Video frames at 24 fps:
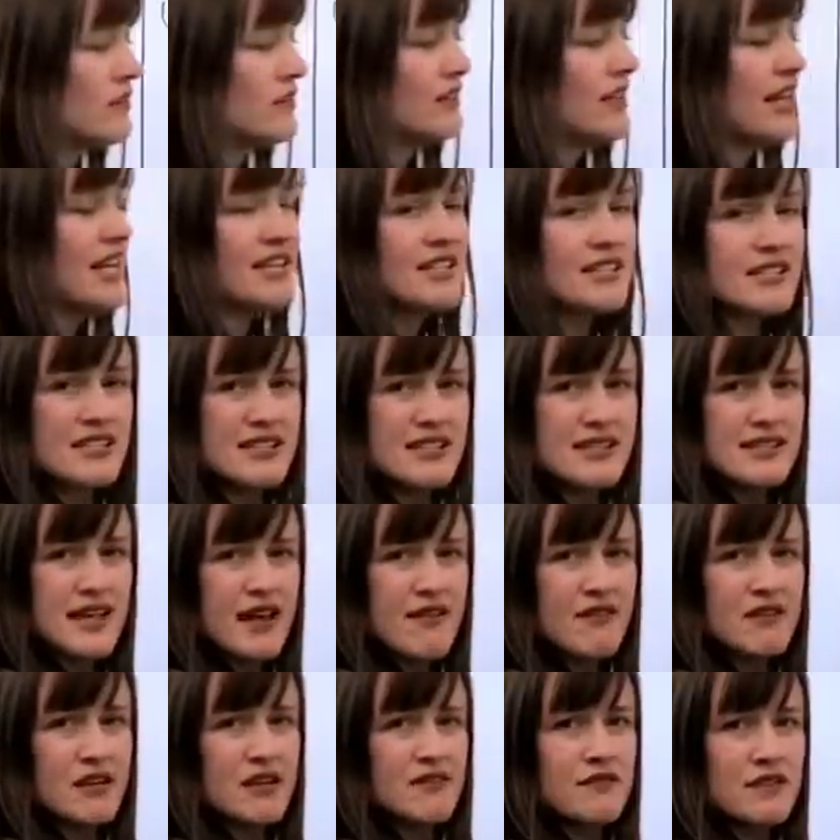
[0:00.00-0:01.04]
Less than
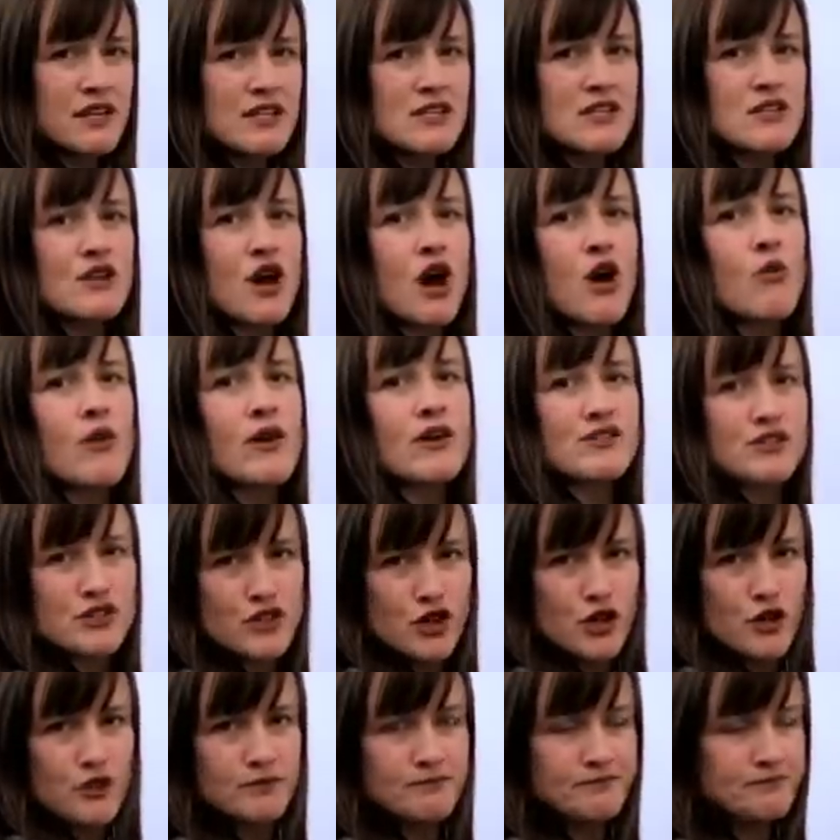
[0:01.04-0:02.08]
7 of these is always
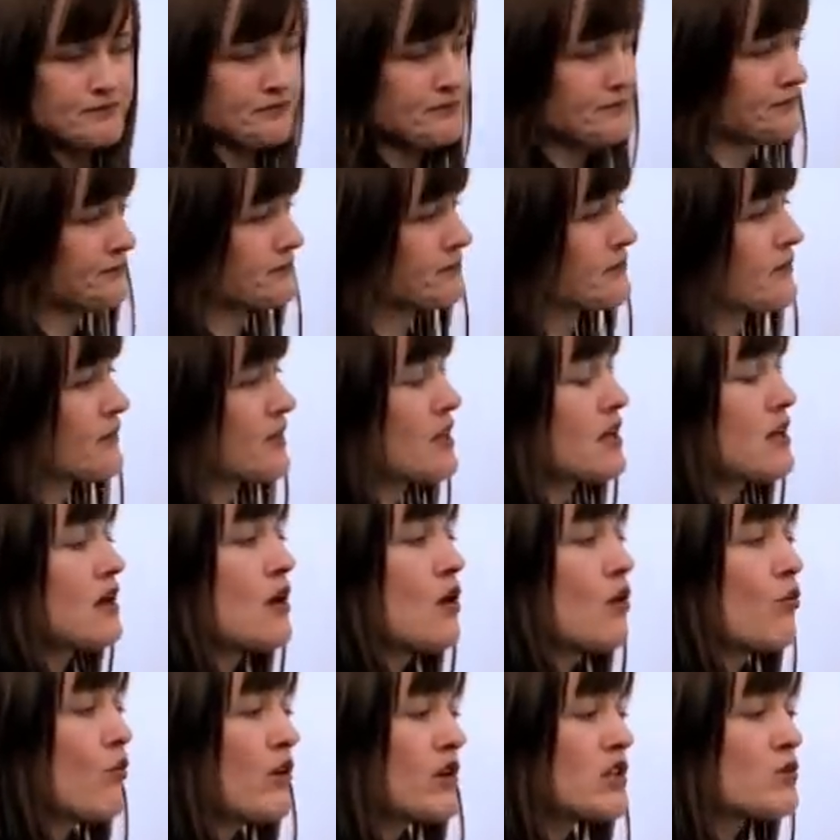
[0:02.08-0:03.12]
good.
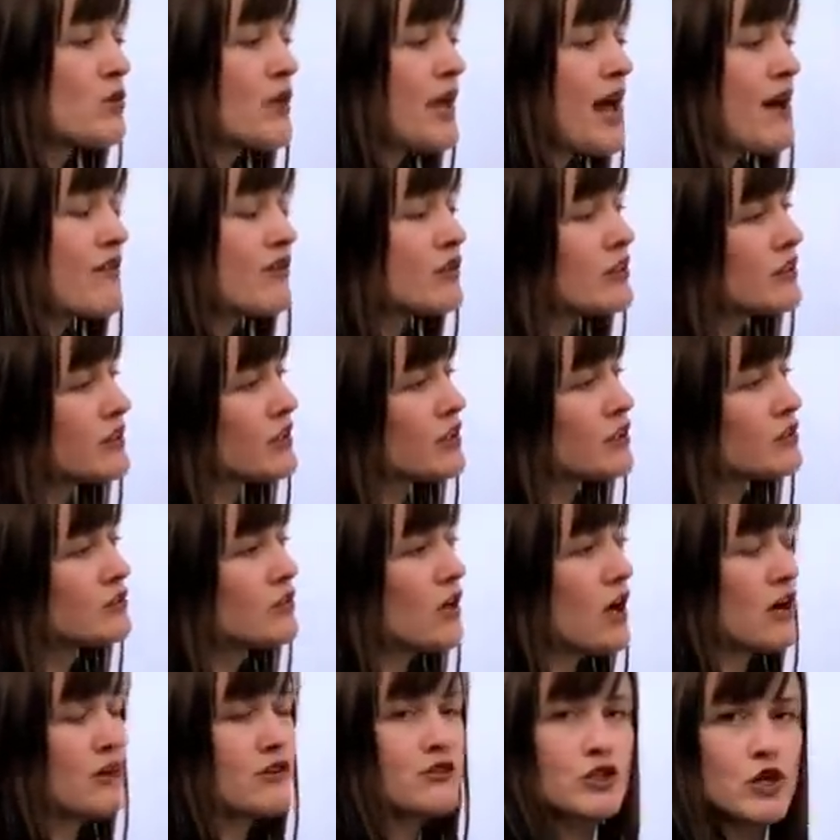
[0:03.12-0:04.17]
Once we have clear
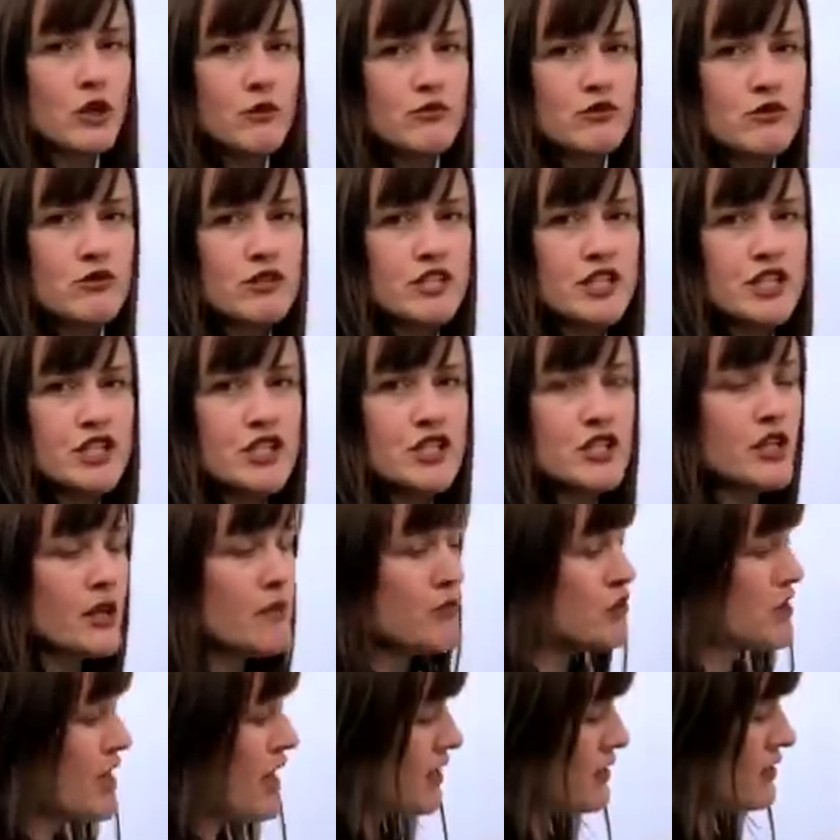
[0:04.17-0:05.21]
long-term strategic
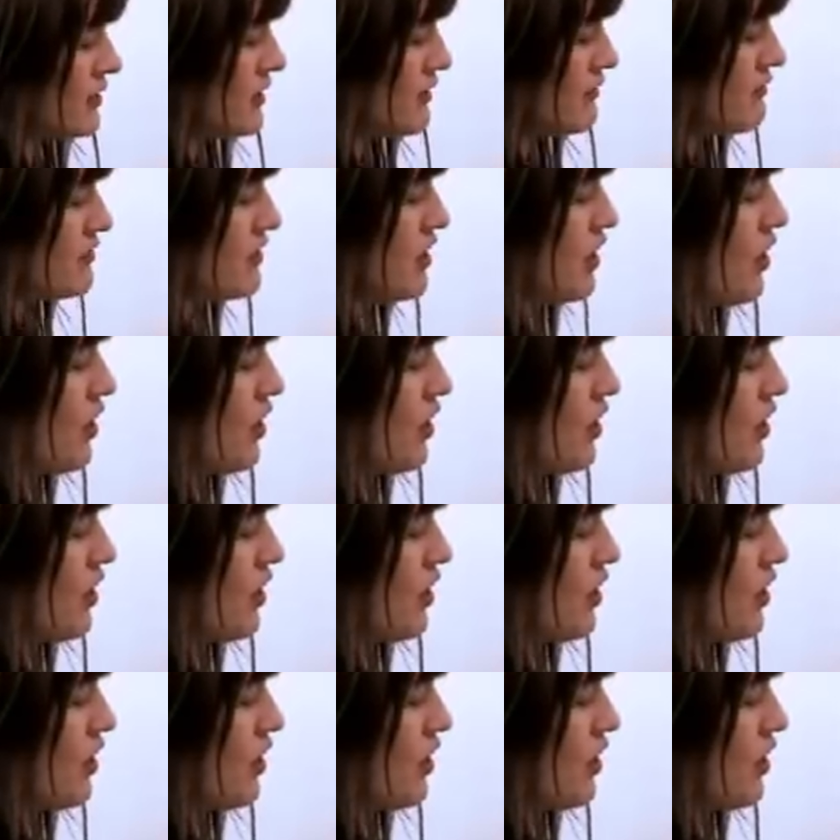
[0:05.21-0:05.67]
objectives,